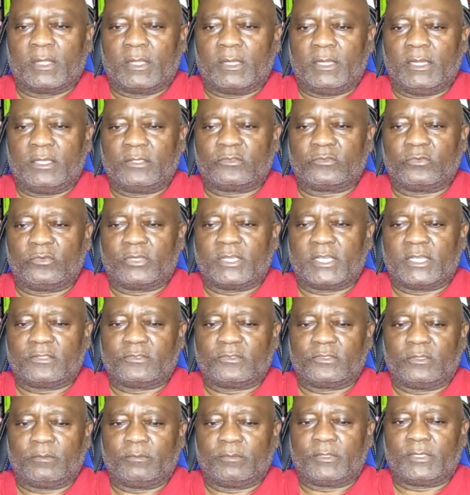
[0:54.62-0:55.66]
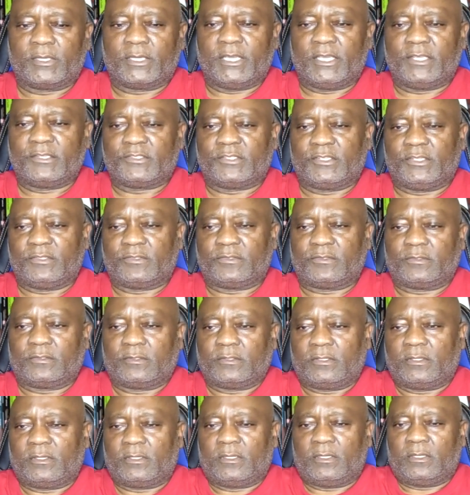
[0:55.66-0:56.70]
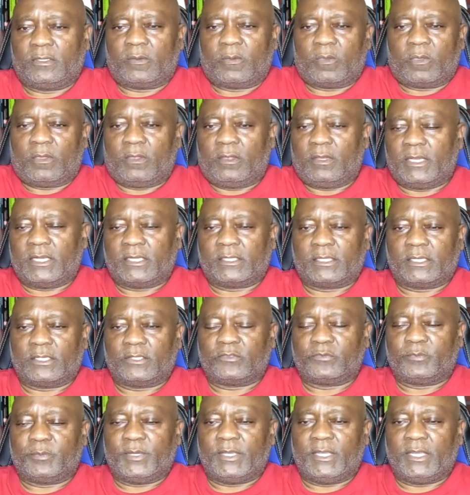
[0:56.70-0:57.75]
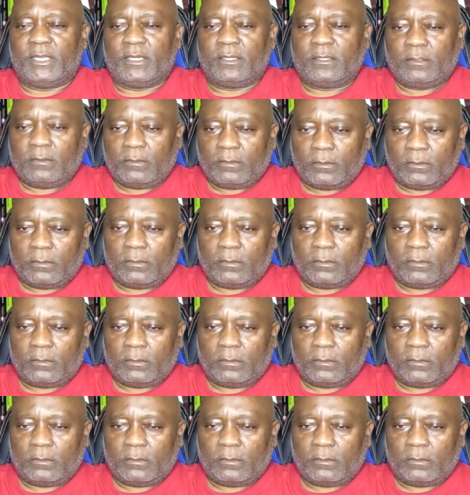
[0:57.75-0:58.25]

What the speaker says: Let's look at some cases that has been